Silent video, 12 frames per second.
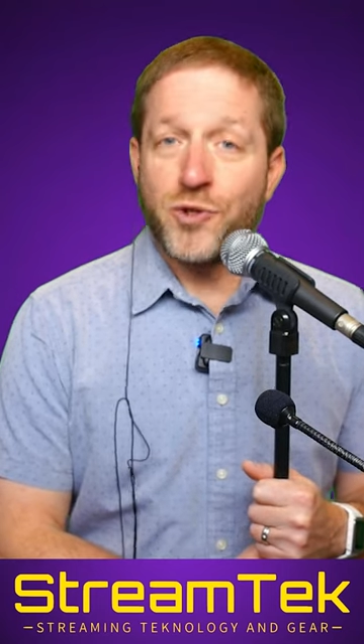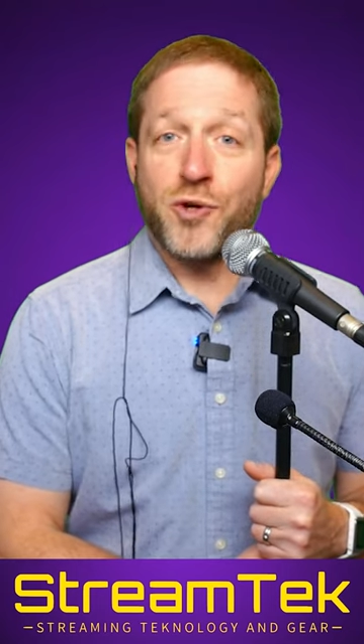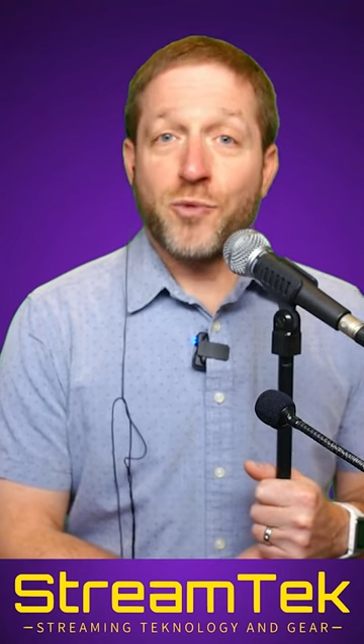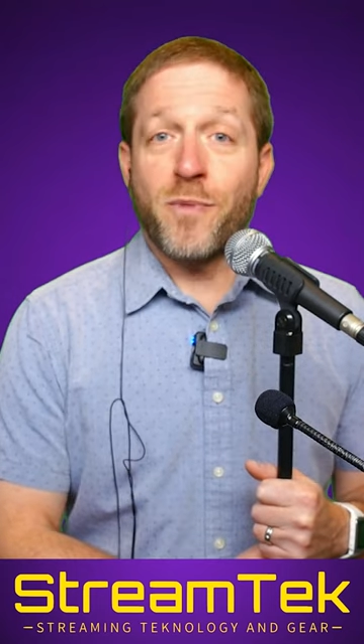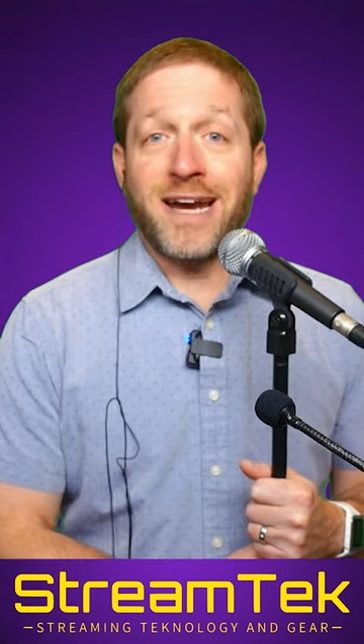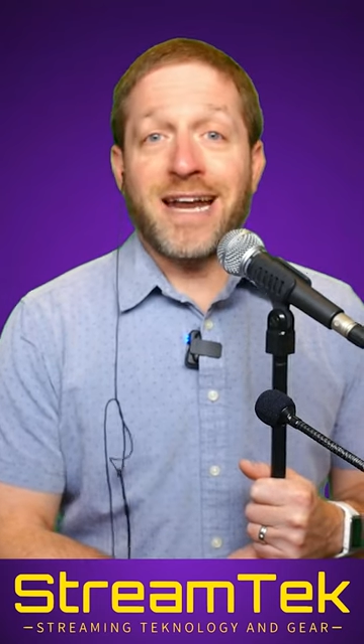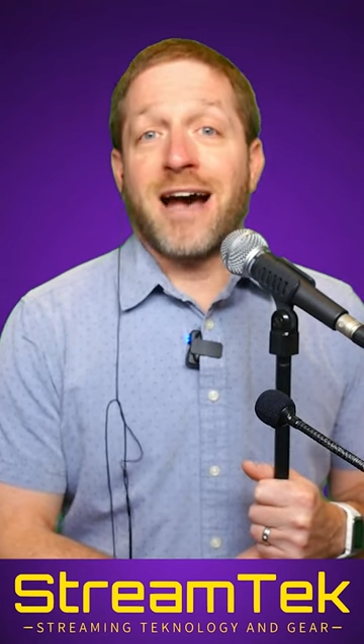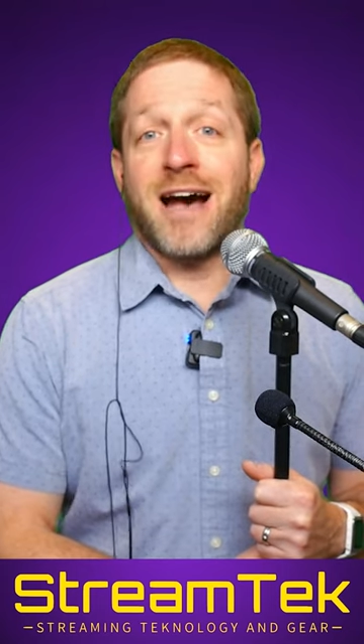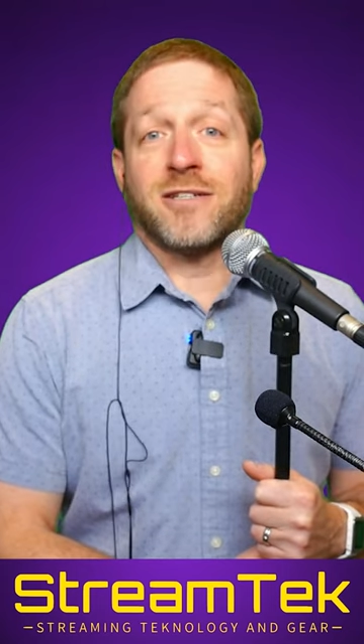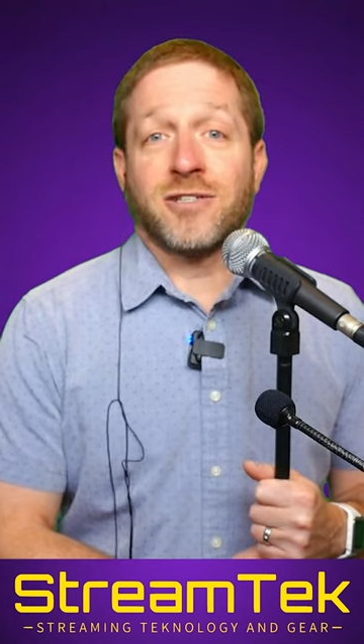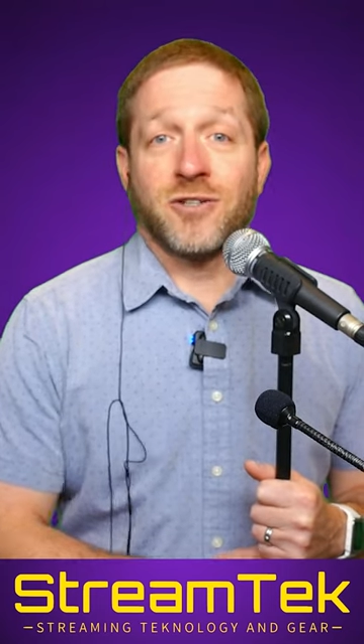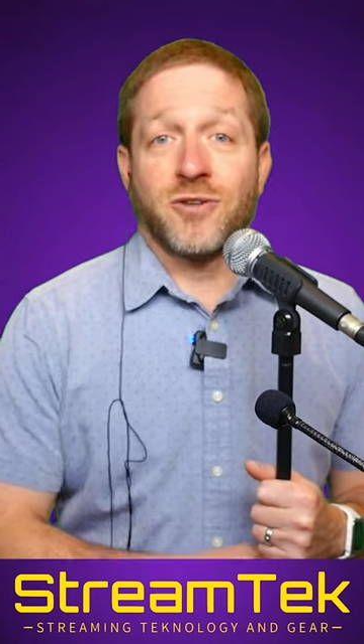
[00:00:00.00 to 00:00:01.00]
You might
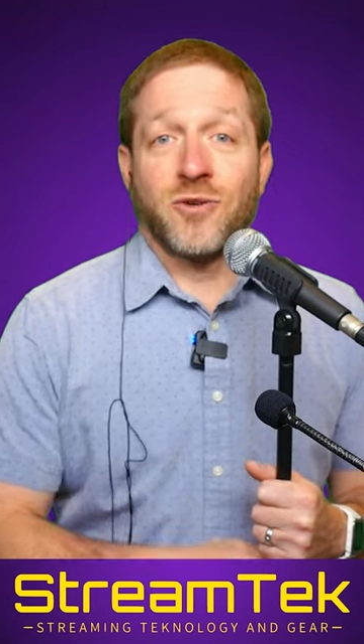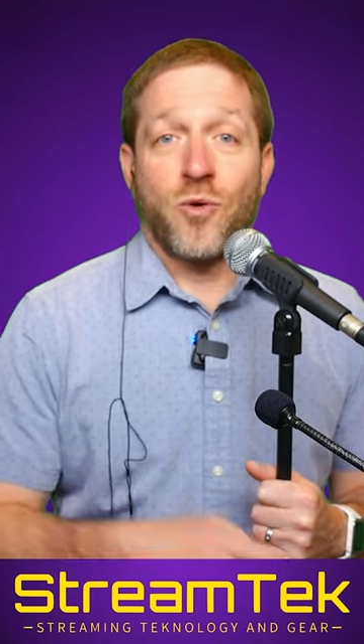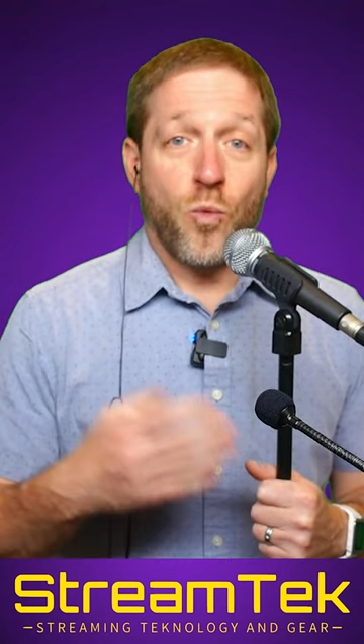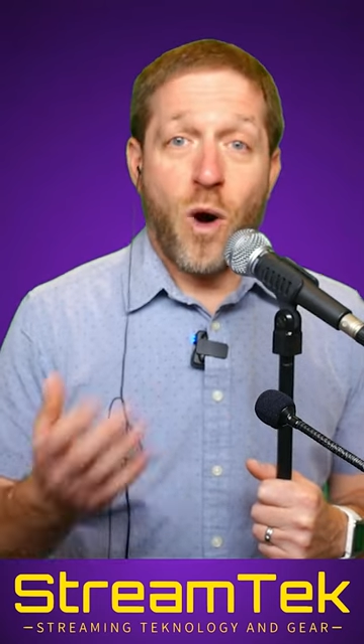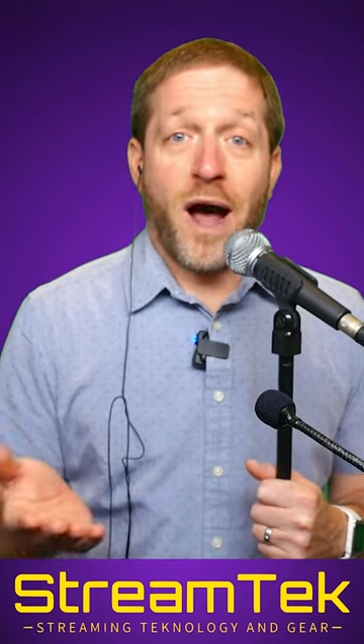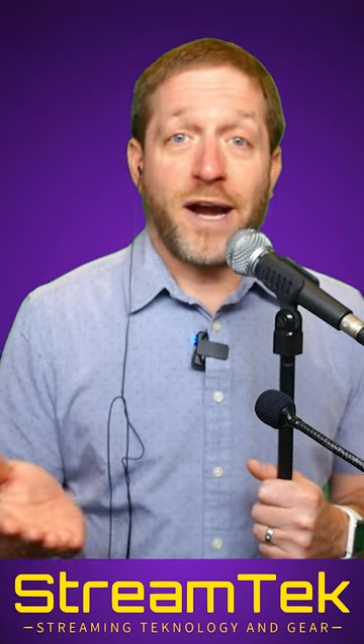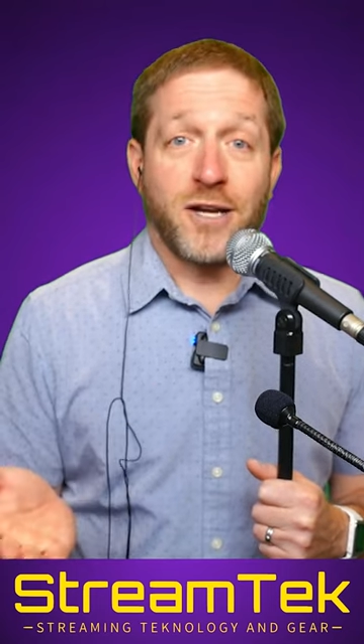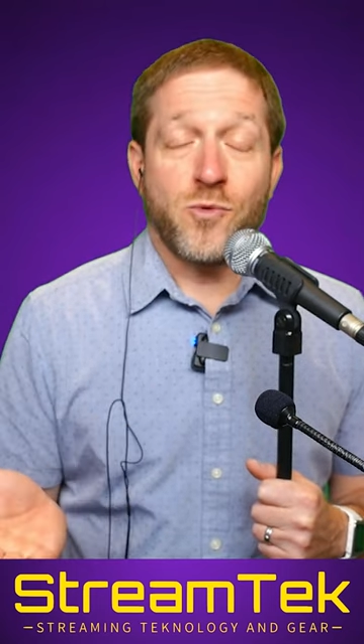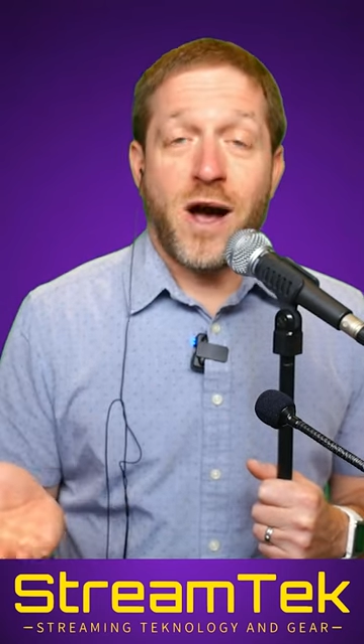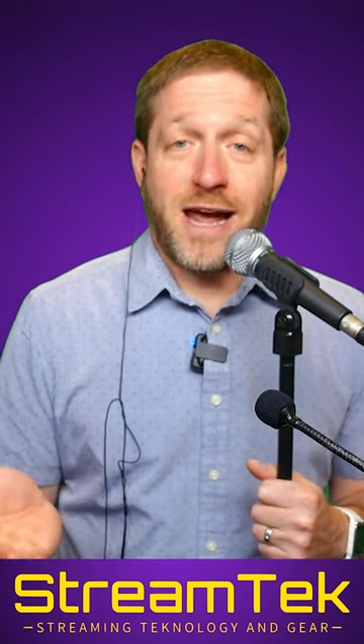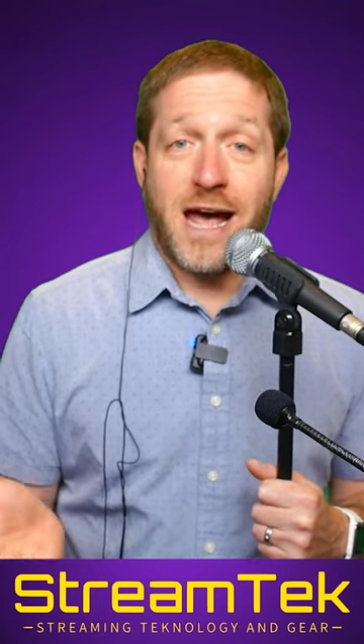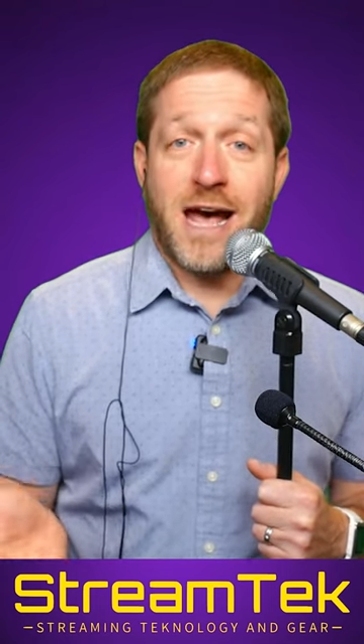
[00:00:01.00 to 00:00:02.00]
ask, why do I